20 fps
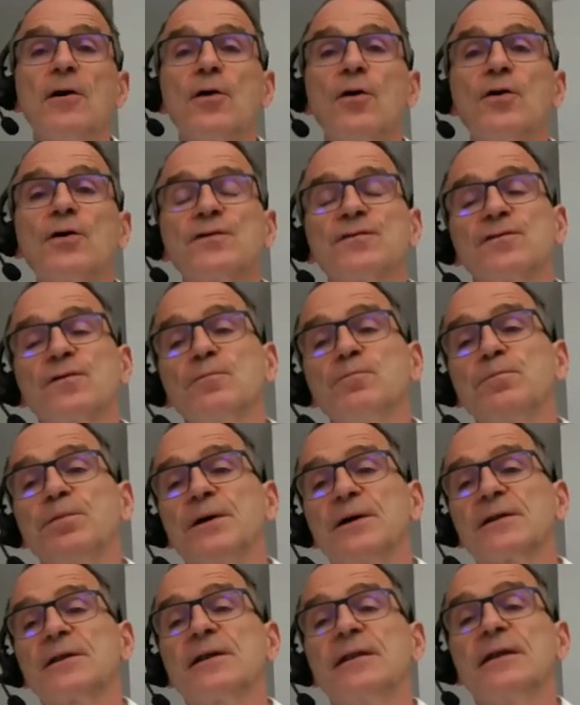also
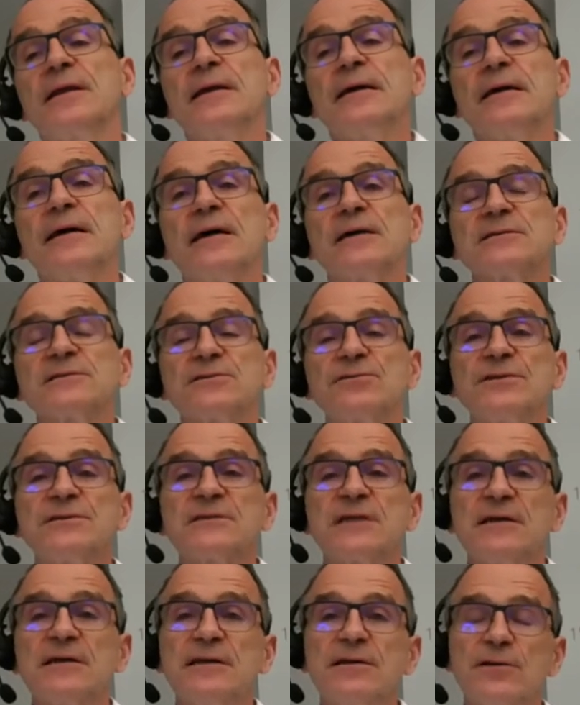partly as a
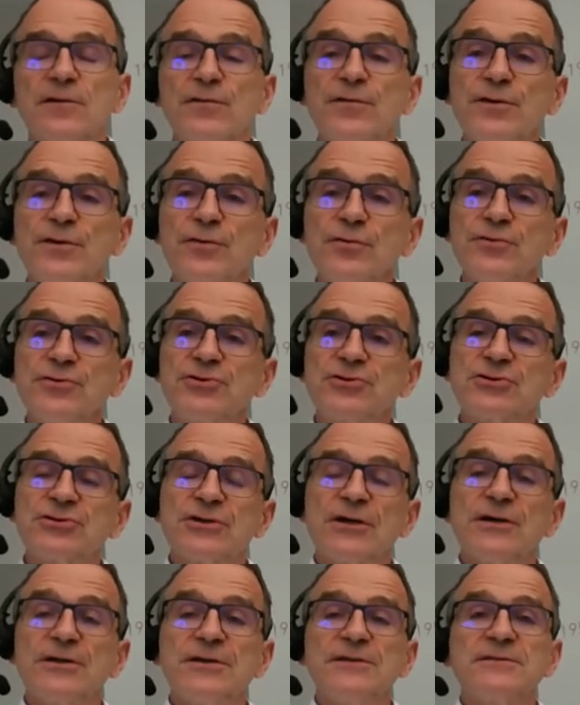result of huge
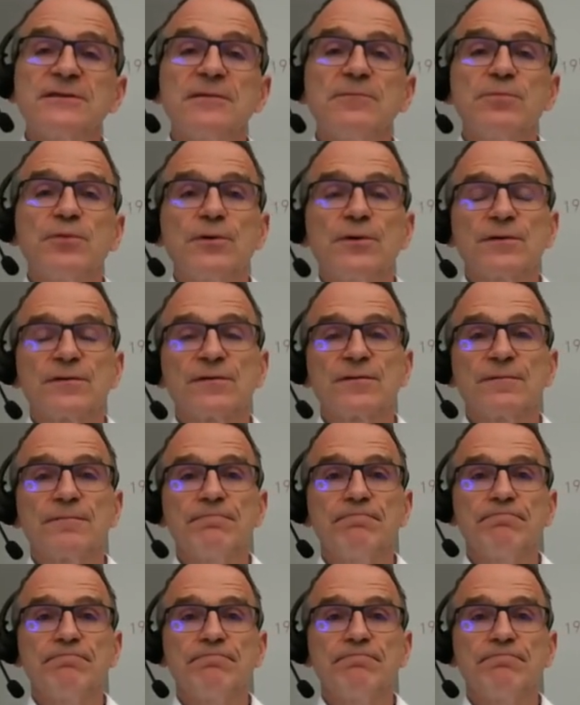Chinese imports.